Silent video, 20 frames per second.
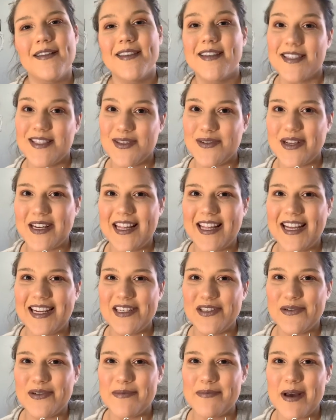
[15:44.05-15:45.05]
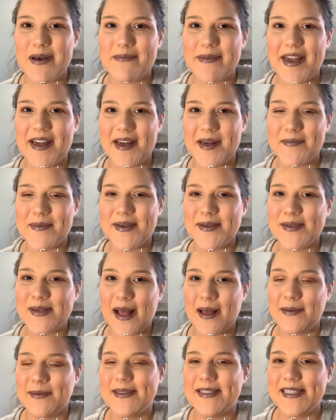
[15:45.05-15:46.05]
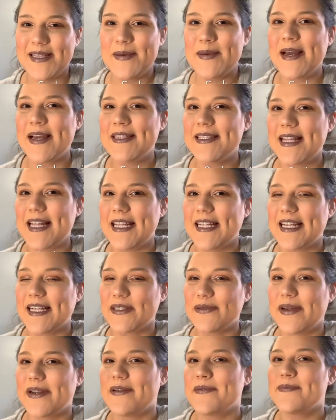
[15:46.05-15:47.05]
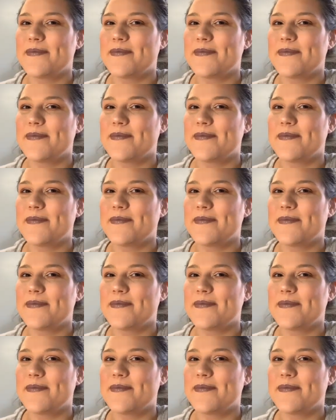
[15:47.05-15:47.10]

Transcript: This is what I like doing about makeup. So, I will see you guys on the next one.